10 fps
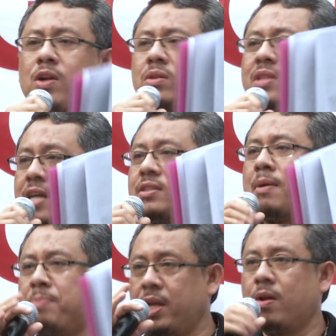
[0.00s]
to touch
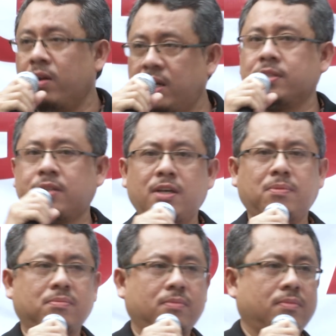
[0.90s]
a bit on this, yeah?
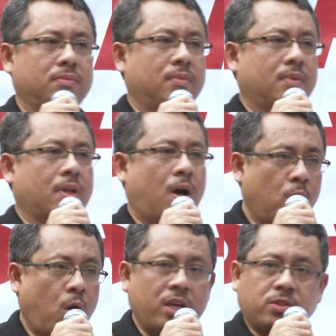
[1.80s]

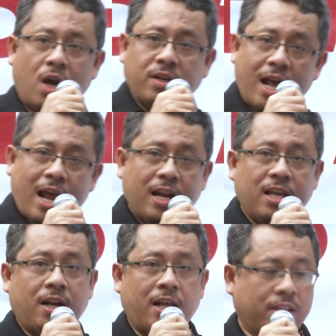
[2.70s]
Although it's not directly
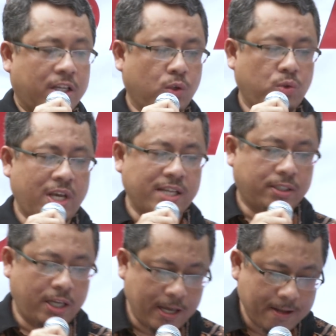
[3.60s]
related to
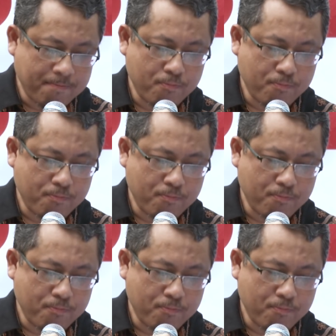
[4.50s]
GST.